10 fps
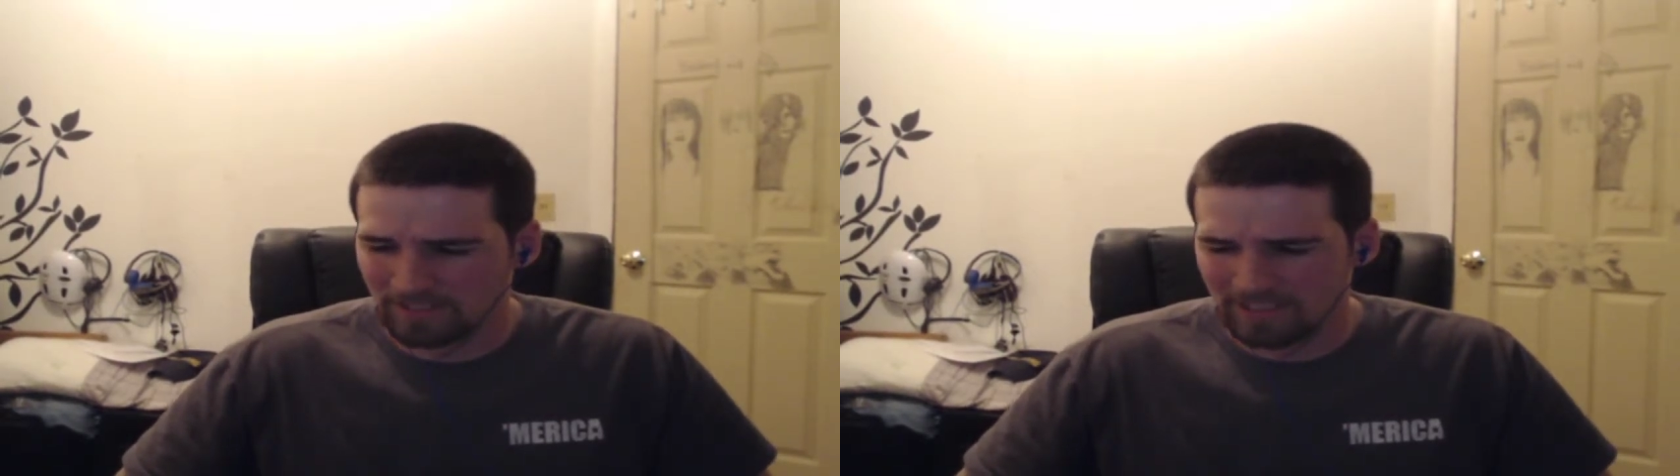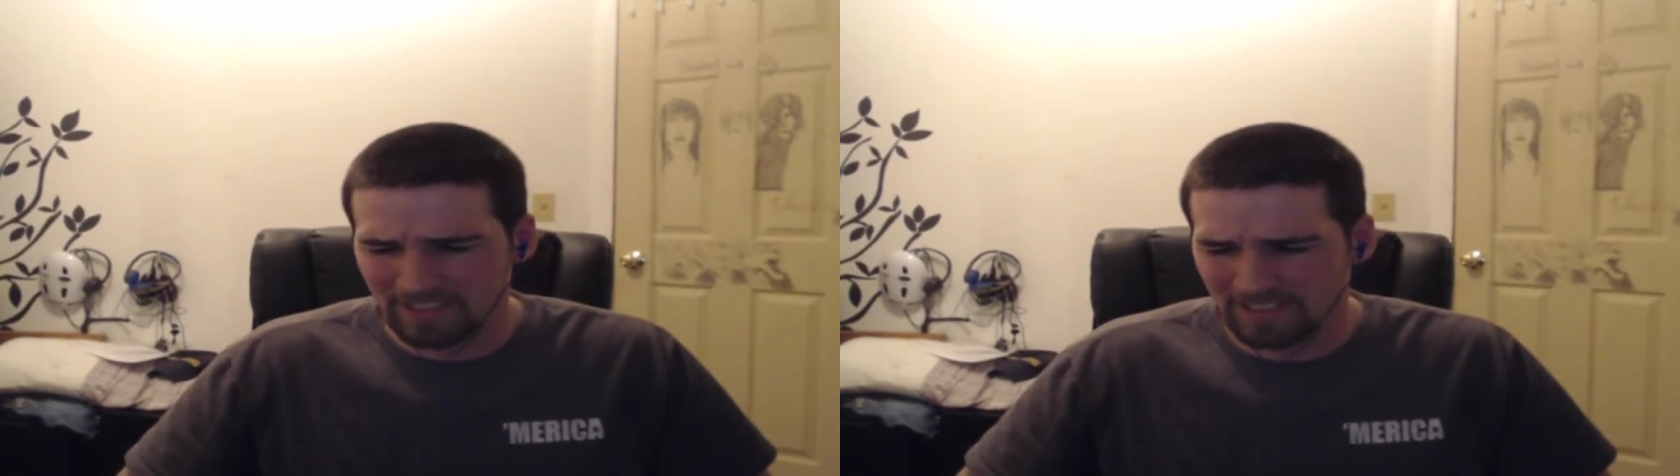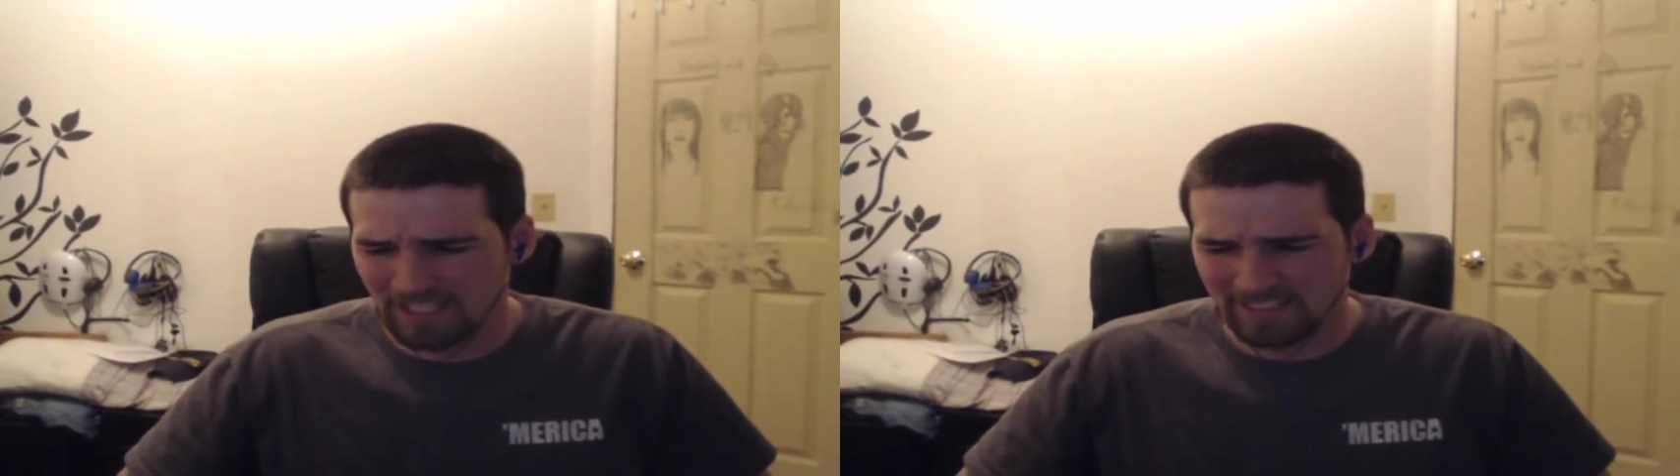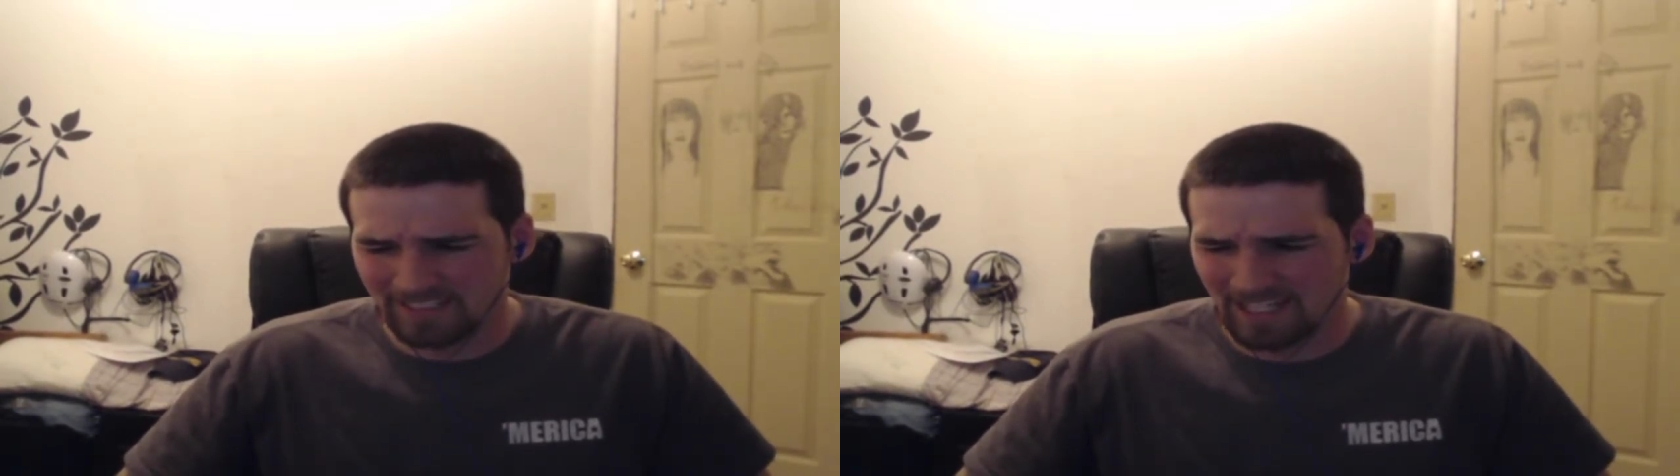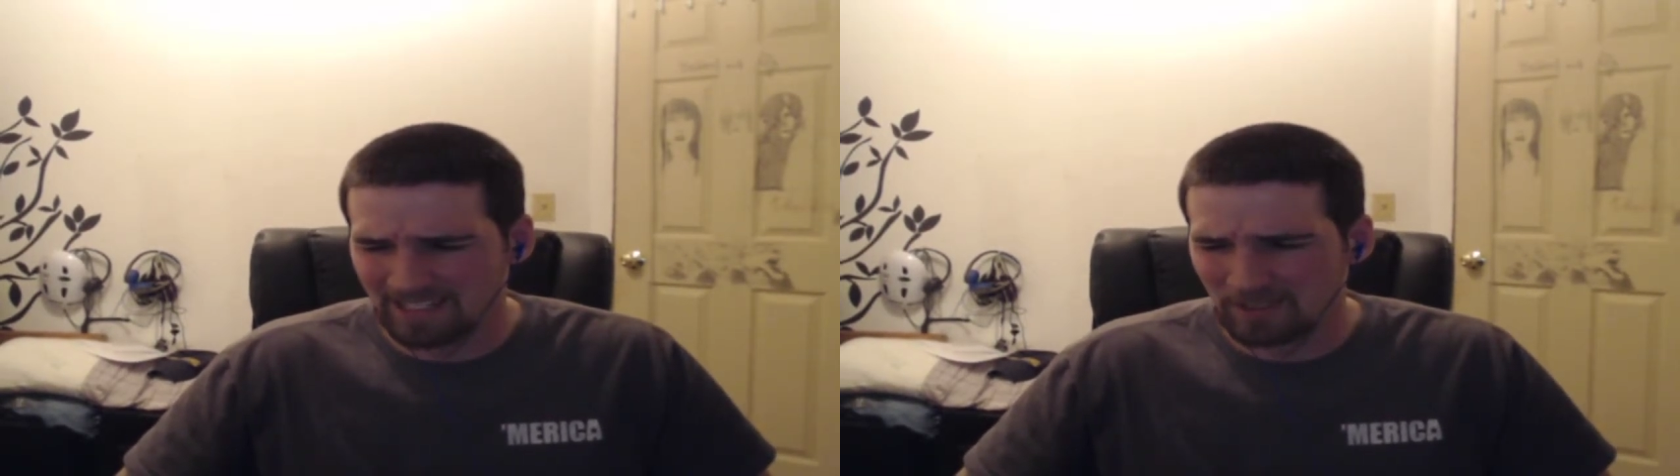This season
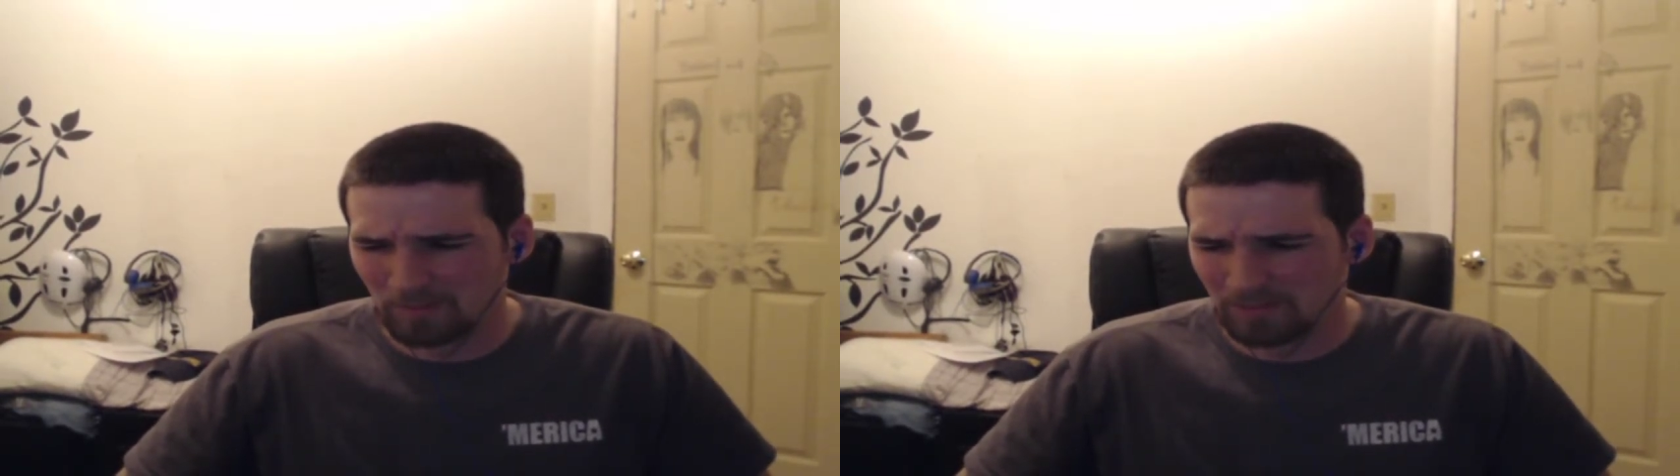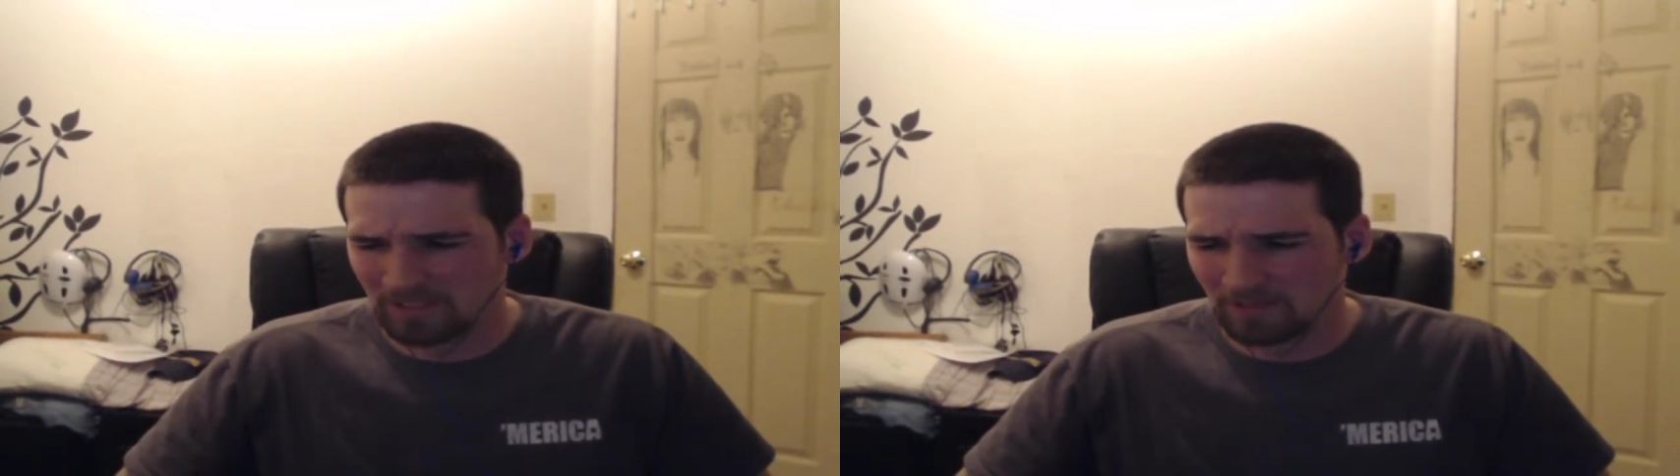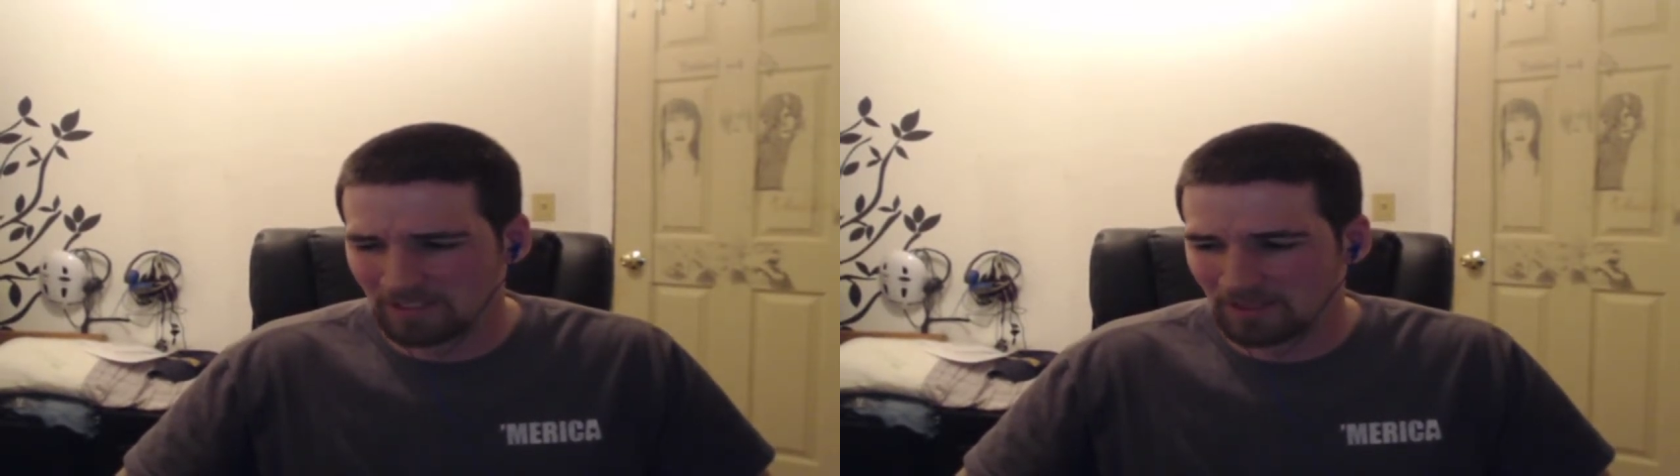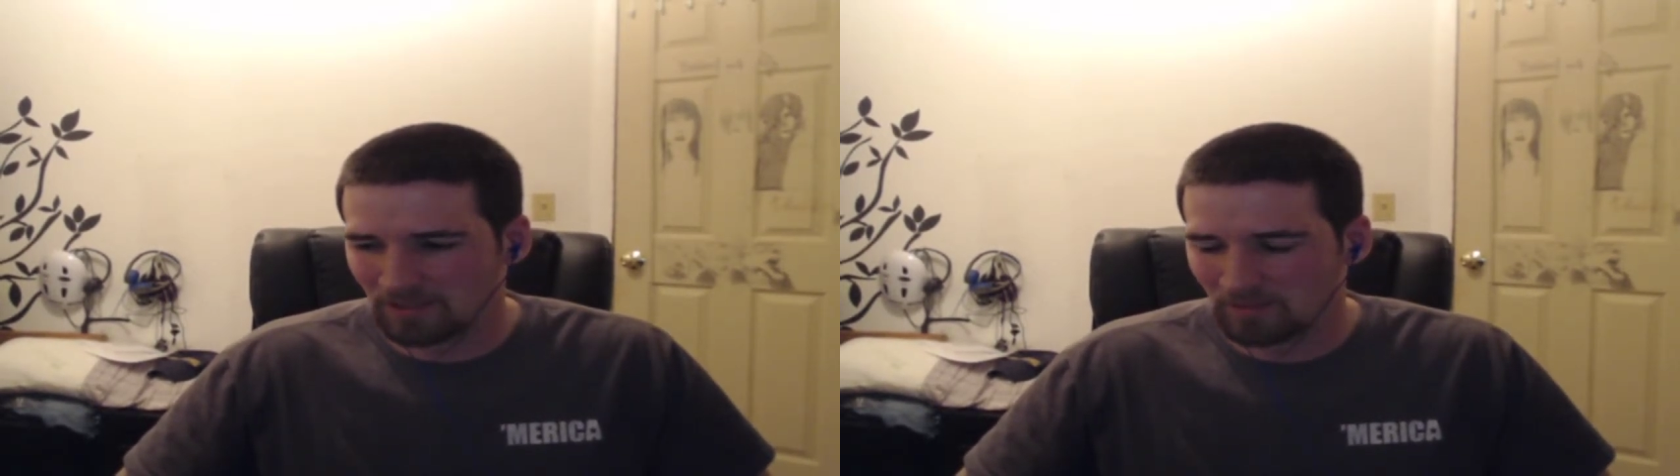hasn't had too many like